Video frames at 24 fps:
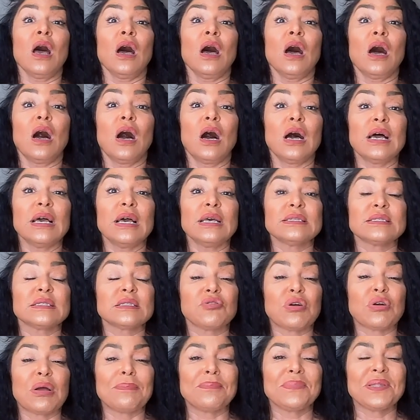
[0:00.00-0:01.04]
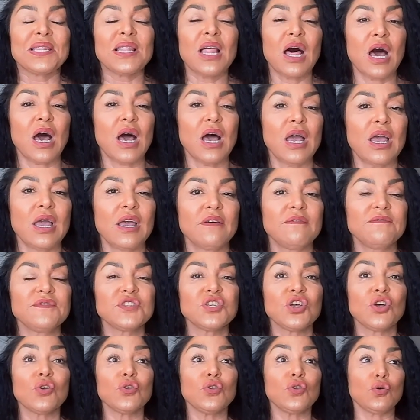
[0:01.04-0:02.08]
Instagram
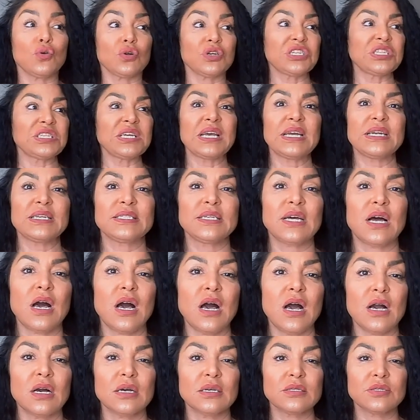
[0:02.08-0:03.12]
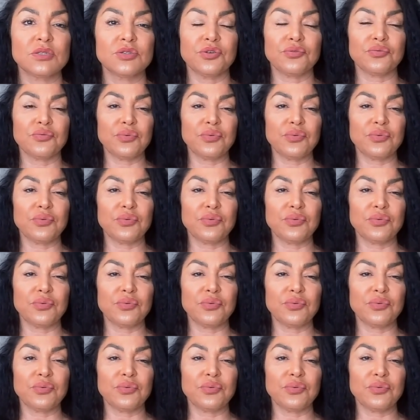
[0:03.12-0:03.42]
lives, your TikToks, your